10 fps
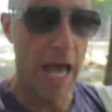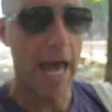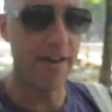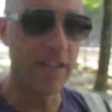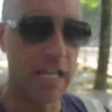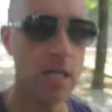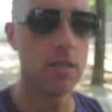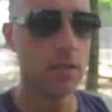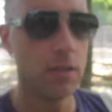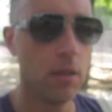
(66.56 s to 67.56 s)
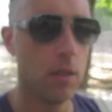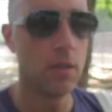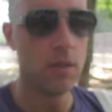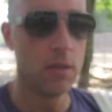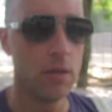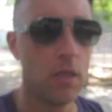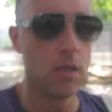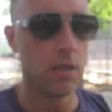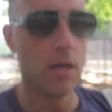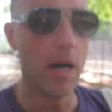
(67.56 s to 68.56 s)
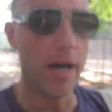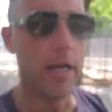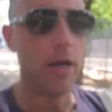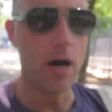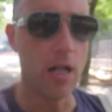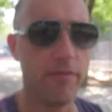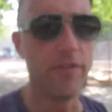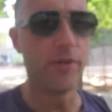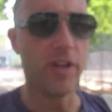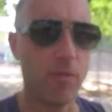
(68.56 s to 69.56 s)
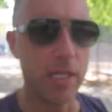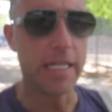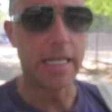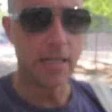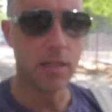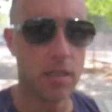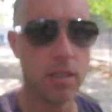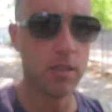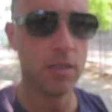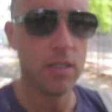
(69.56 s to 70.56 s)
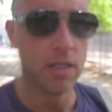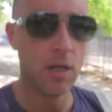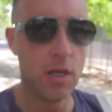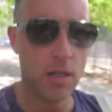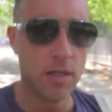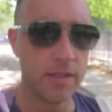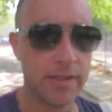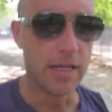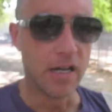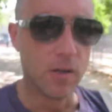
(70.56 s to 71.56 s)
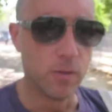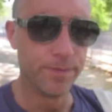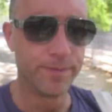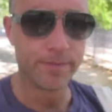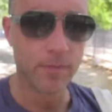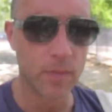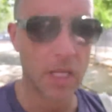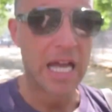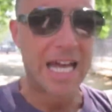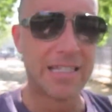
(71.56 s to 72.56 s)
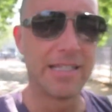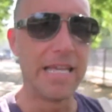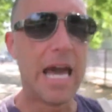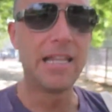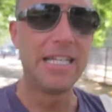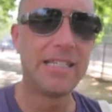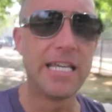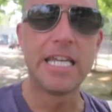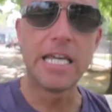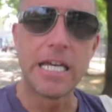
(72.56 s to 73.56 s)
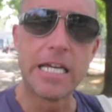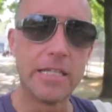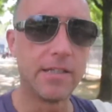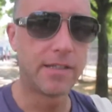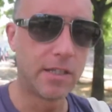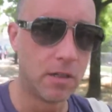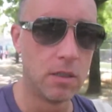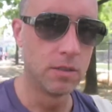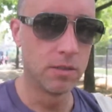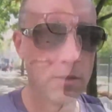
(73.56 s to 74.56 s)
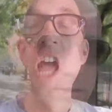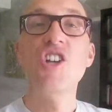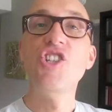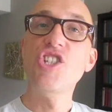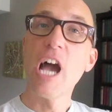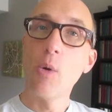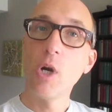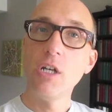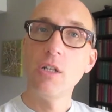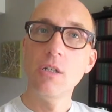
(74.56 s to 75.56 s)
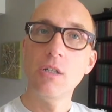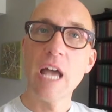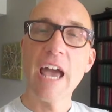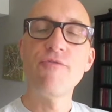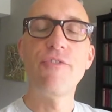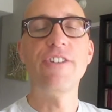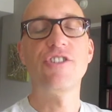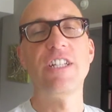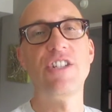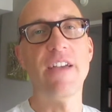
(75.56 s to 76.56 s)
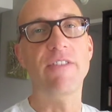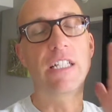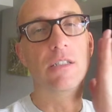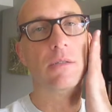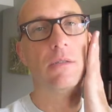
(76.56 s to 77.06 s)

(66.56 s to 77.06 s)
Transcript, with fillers: heavy on all of the food I've been eating. So salads it is, showered and freshly shaven.